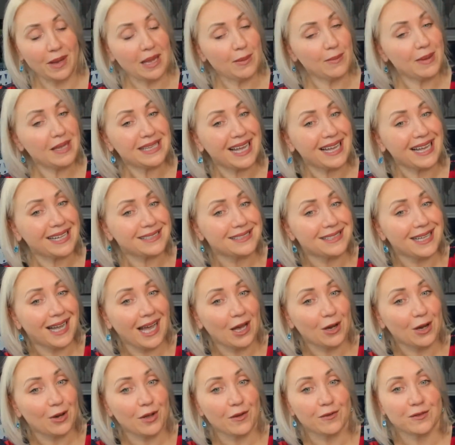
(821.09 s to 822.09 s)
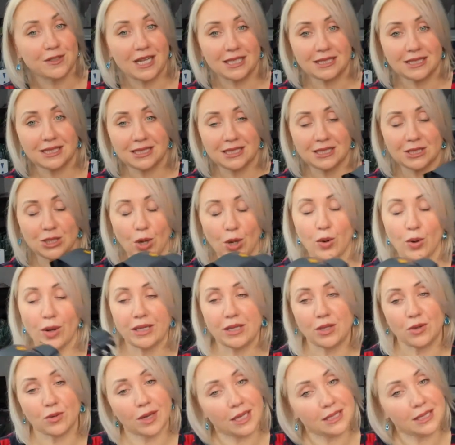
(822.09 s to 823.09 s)
Maybe not now if that's snow
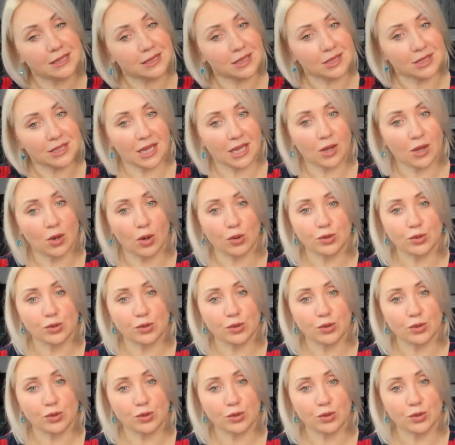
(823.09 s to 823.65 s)
and you guys are gonna